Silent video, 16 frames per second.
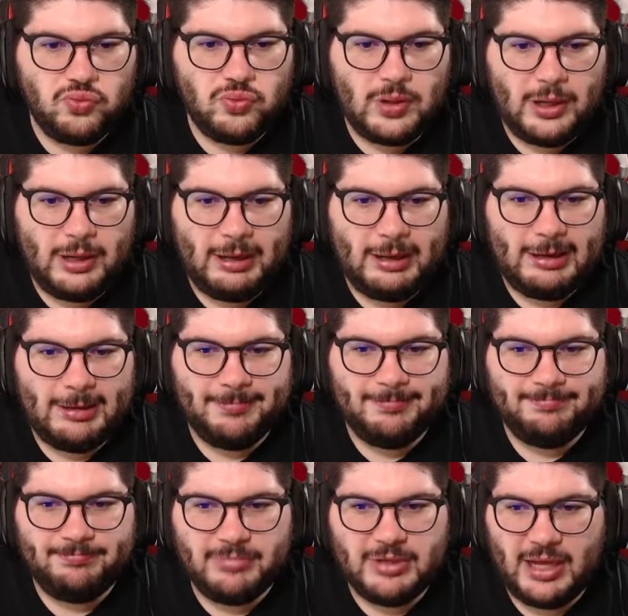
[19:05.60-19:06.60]
um,
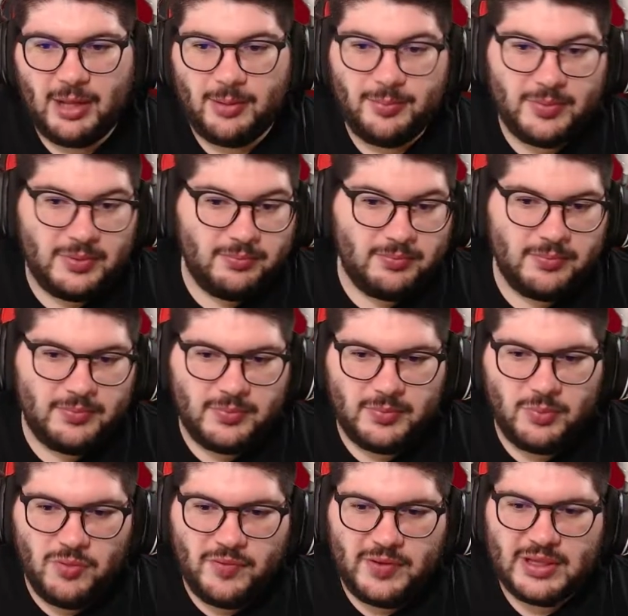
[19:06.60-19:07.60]
but yeah,
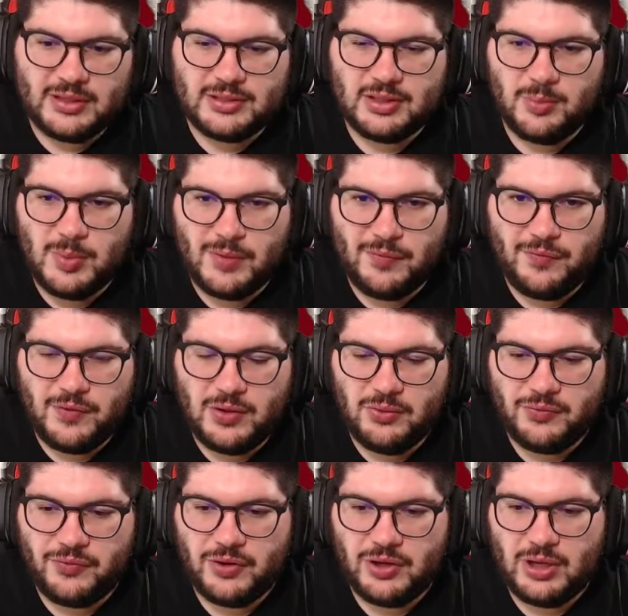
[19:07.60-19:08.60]
moving into the midfield
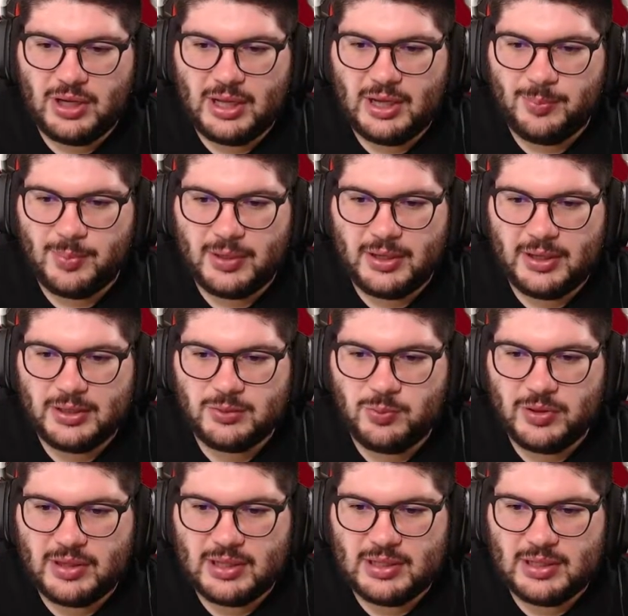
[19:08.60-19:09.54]
for United players, we then